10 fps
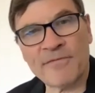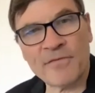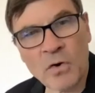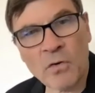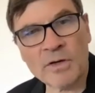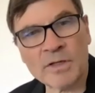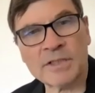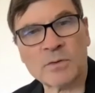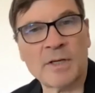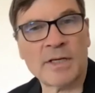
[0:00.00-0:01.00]
furious
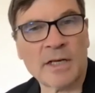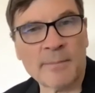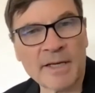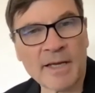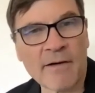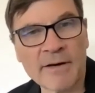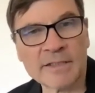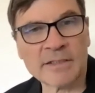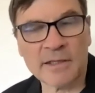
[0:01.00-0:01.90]
this week, and I've been carrying this.